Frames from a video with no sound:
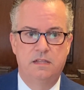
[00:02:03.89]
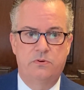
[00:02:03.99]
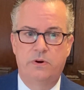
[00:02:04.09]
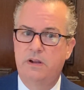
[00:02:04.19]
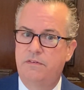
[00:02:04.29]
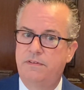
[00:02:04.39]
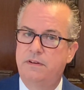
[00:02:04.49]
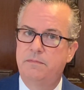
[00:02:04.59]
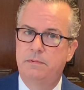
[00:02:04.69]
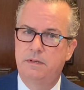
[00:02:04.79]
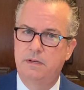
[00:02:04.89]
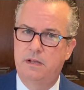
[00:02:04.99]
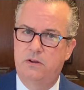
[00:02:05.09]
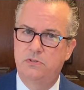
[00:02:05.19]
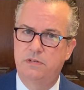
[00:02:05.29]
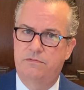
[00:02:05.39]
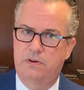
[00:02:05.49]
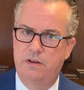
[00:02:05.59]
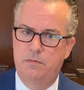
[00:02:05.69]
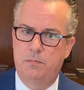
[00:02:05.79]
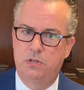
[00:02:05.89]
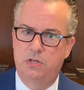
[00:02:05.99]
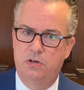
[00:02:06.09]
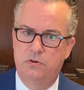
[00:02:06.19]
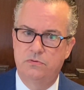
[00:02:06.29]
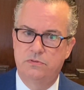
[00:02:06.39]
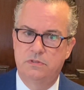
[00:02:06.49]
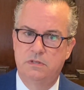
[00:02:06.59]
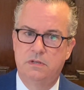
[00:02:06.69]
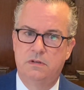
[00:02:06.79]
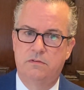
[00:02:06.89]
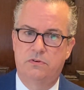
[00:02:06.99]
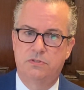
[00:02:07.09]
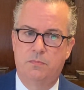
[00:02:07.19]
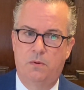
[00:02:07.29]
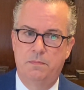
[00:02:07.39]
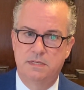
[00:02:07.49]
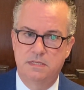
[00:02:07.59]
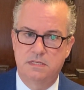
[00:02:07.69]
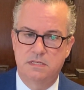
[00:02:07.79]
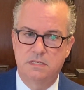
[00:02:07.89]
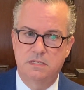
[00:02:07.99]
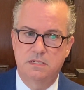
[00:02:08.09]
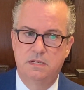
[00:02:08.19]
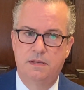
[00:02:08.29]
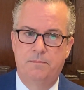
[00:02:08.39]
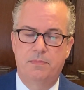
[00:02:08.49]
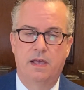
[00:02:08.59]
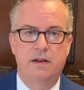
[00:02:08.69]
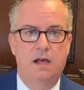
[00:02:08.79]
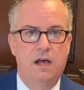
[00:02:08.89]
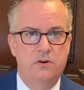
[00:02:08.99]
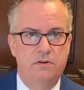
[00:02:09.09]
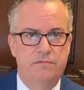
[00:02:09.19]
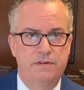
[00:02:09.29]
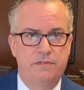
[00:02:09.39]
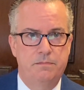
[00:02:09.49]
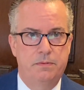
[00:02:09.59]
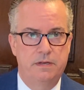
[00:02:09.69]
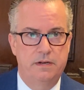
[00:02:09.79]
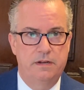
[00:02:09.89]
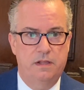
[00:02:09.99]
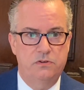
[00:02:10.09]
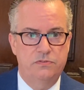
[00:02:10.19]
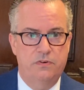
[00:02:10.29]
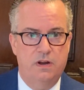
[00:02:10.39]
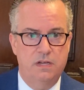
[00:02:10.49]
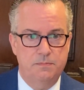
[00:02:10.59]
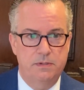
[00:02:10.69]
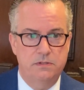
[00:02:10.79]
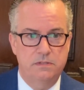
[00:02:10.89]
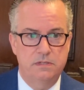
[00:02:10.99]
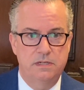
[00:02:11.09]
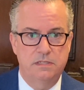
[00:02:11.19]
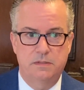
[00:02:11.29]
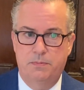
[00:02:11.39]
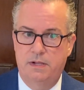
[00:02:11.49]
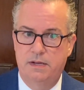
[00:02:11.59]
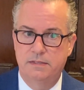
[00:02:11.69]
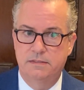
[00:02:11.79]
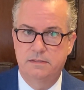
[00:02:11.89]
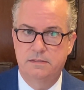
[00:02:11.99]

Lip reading: $350 billion in forgivable loans for small businesses, and $150 billion for hospitals and supplies.